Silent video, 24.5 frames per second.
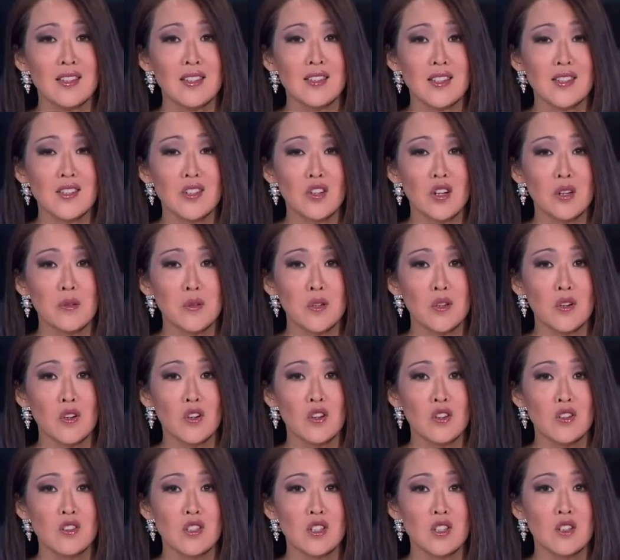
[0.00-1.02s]
says the
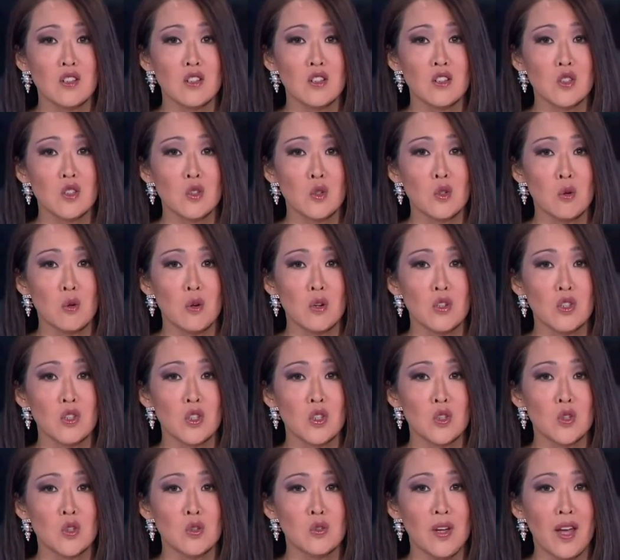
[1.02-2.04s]
cryptocurrency could soar
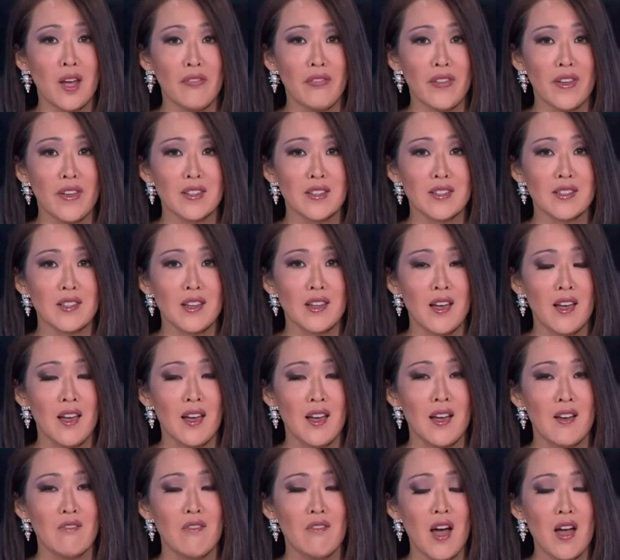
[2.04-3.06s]
to, get this,
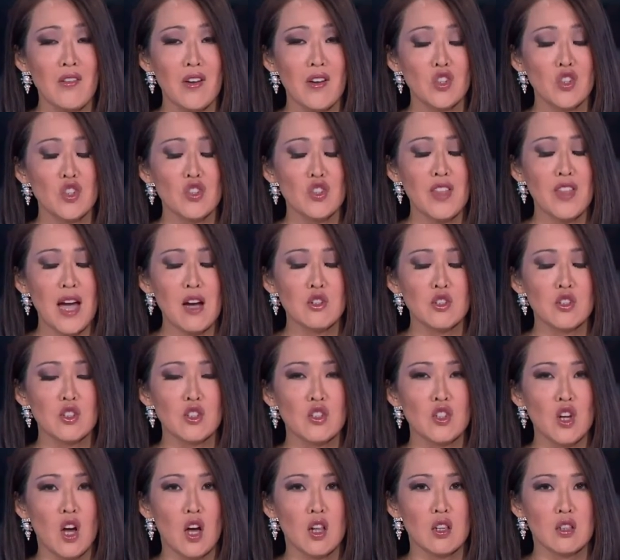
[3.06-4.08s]

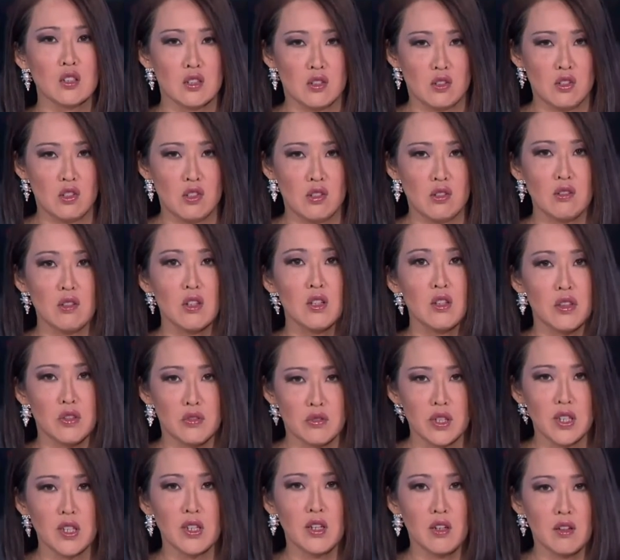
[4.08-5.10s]
$500,000 in
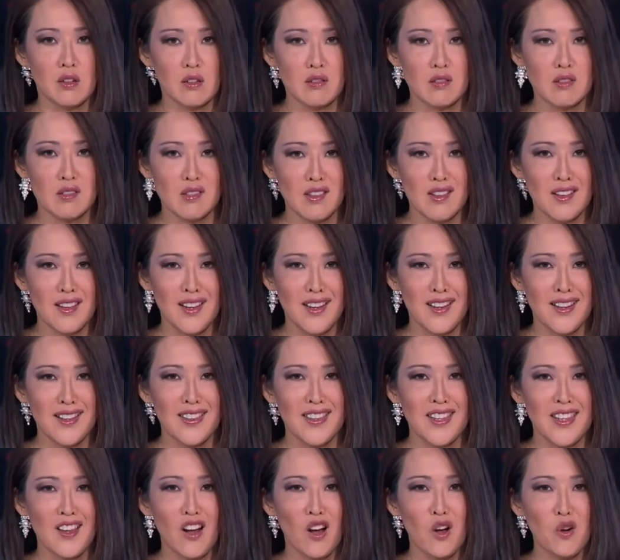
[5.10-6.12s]
3 years.
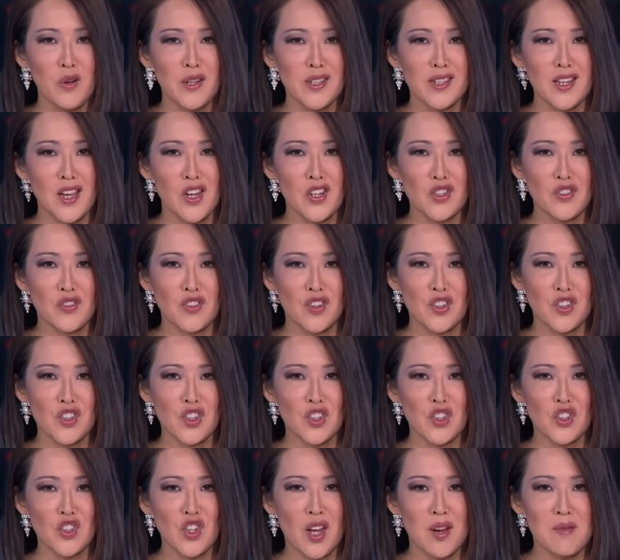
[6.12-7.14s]
The always
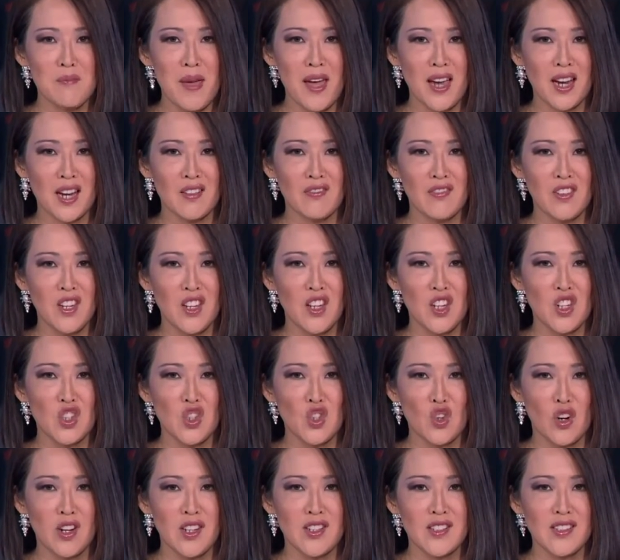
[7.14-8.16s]
controversial John McAfee
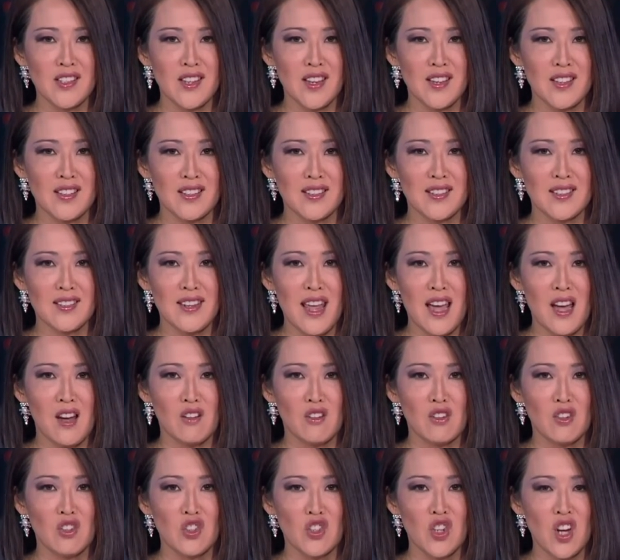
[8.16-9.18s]
joins us
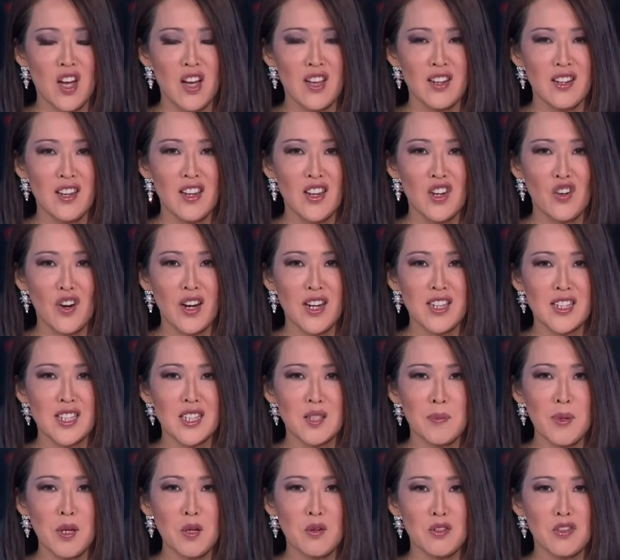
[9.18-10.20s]
now. John, great to
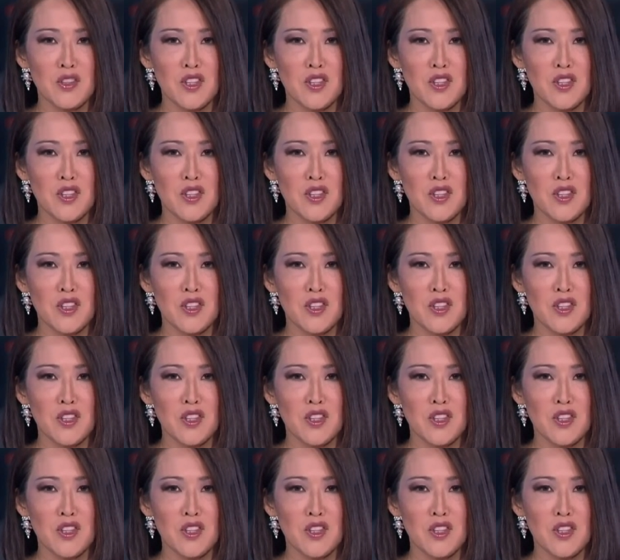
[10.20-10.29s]
speak with